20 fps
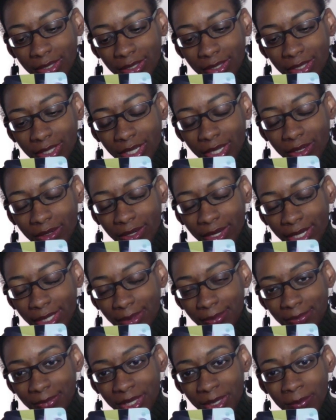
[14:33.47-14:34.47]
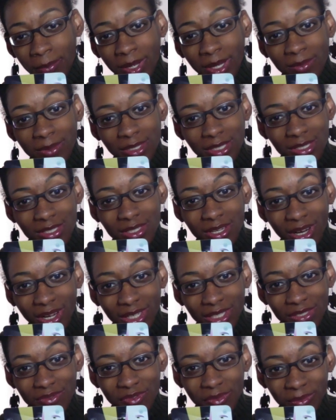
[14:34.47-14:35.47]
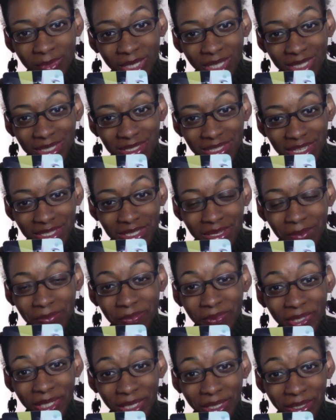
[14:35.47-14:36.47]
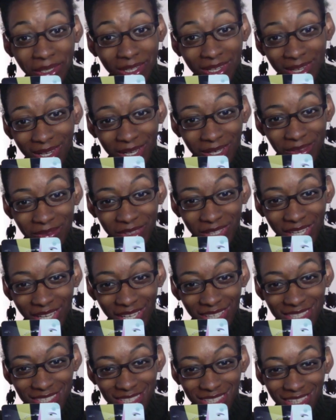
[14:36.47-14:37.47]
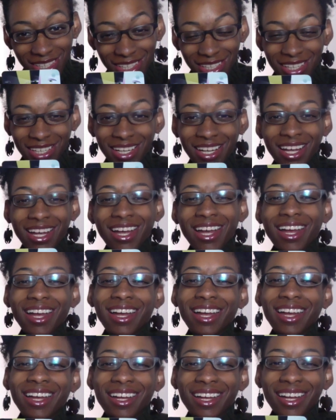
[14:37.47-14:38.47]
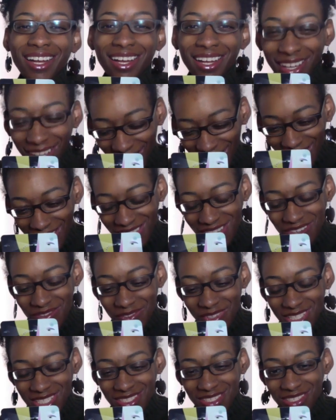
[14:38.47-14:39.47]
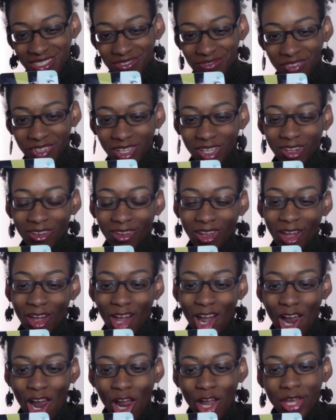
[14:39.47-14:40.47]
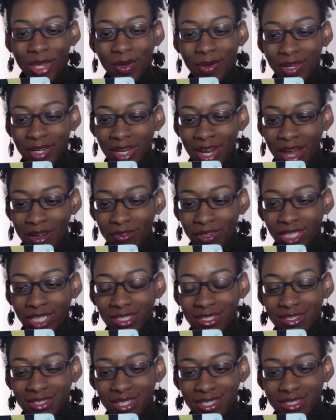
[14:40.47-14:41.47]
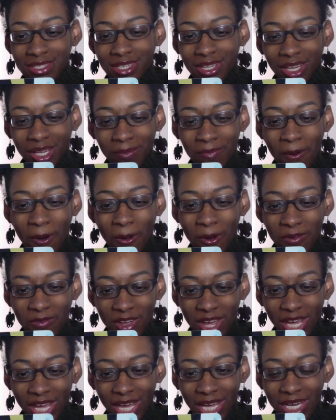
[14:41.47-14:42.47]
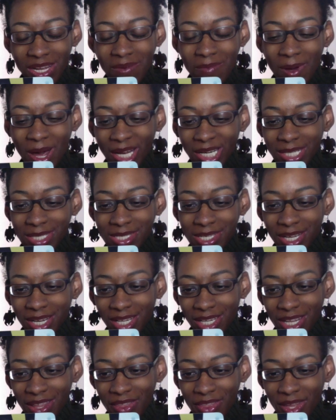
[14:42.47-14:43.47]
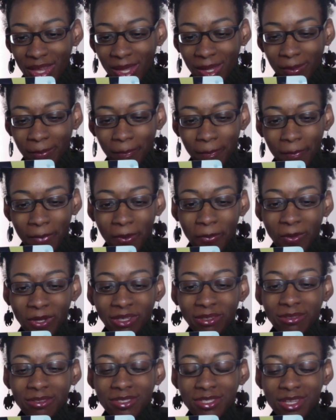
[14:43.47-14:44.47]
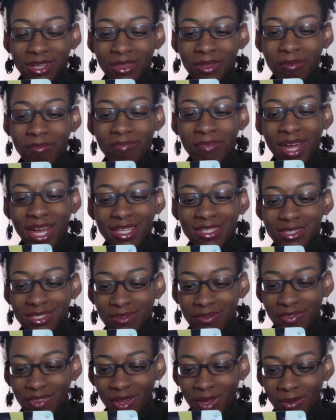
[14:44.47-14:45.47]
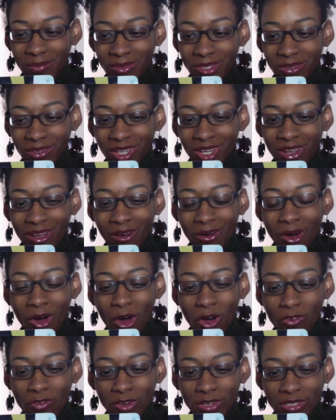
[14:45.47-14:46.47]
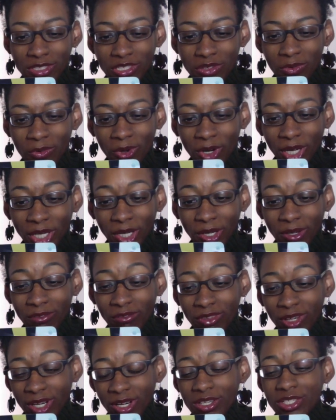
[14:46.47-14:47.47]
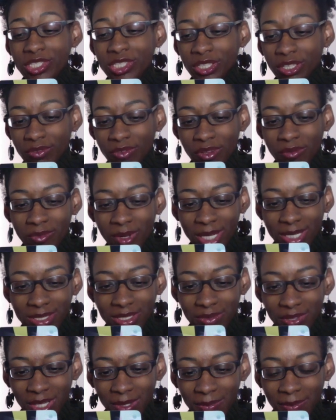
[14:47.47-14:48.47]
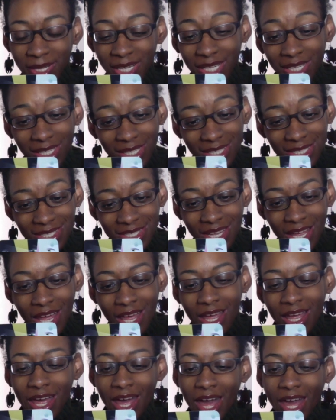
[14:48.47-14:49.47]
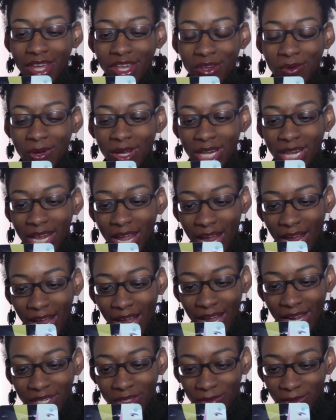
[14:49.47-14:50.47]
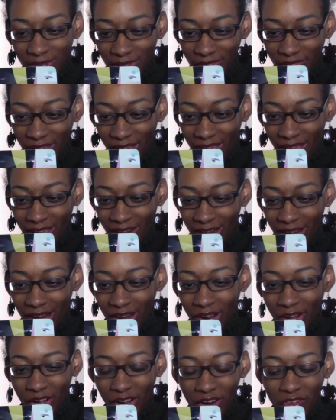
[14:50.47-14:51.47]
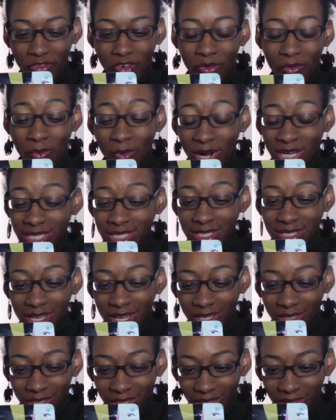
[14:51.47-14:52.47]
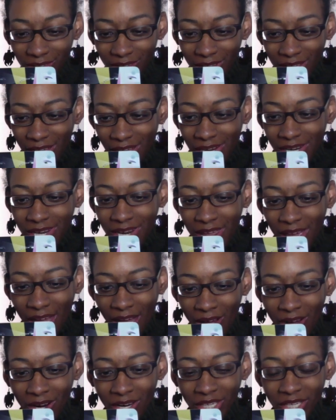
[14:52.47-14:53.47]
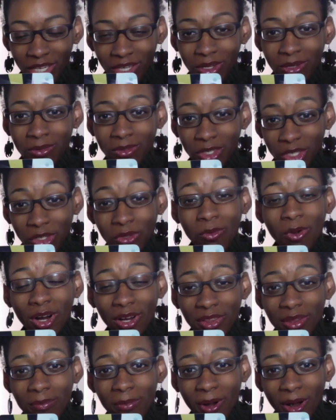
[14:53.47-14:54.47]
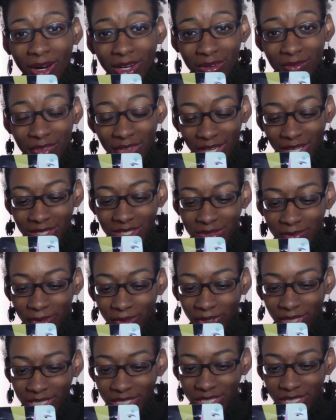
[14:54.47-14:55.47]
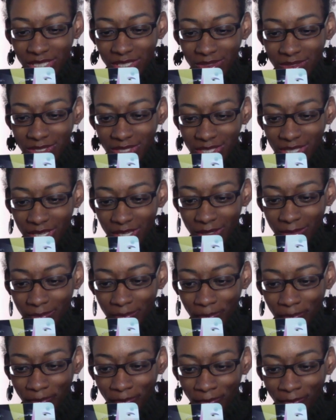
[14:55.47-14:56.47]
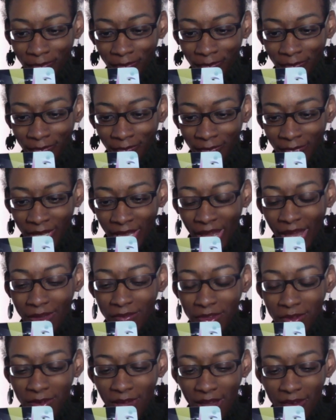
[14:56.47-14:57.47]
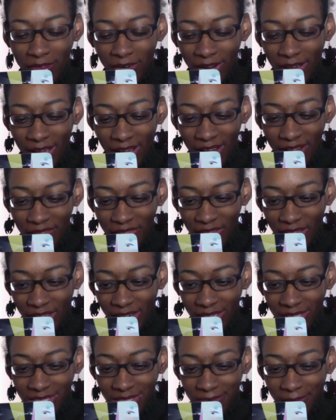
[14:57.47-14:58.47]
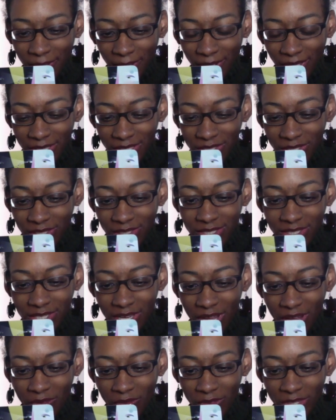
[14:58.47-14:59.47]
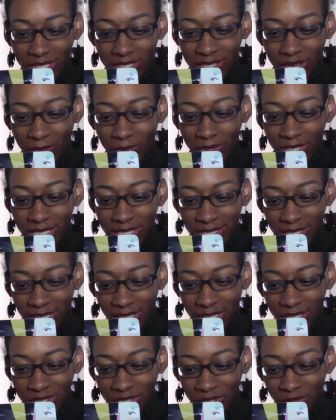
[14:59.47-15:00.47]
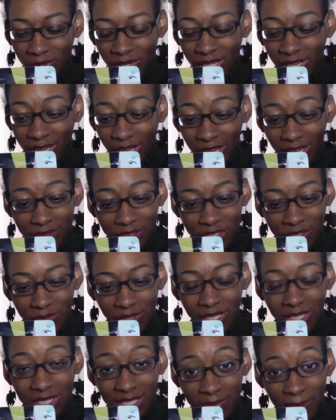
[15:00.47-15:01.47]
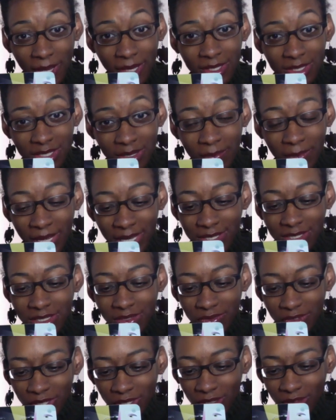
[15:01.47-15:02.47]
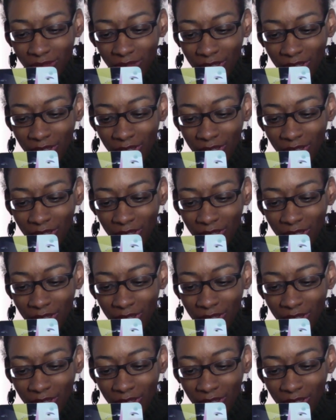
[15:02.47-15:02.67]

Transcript: All right. Now maybe this card is for me, because as I'm reading the clarification, the message is funny. Okay. You can never consistently motivate anybody to anything. But when you see the best of them, you can go over to where your version of the best of them is, and you aligned with that and offer one signal. Now you are the part of the inspiration you see. Have you ever had that experience yourself when someone sees you and loves you and expects the best of you?